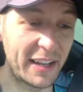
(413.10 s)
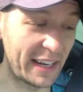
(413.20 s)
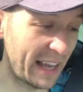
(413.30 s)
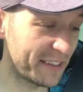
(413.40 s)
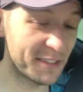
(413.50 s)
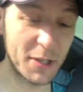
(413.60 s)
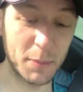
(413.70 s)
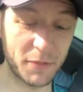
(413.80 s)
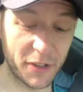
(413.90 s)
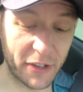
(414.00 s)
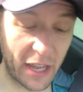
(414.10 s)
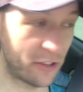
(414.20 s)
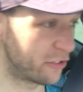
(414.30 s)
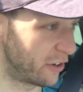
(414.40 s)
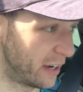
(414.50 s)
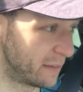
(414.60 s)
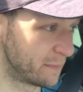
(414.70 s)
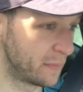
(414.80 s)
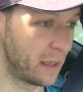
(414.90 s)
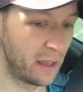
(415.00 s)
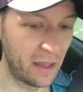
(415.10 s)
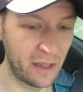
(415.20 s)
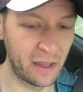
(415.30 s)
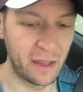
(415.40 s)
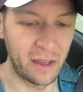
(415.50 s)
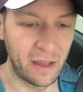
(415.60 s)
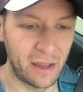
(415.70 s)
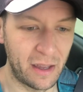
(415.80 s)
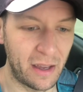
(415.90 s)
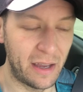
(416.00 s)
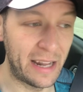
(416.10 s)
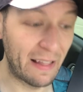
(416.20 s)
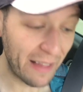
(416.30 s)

like an ice cube filled ashtray. And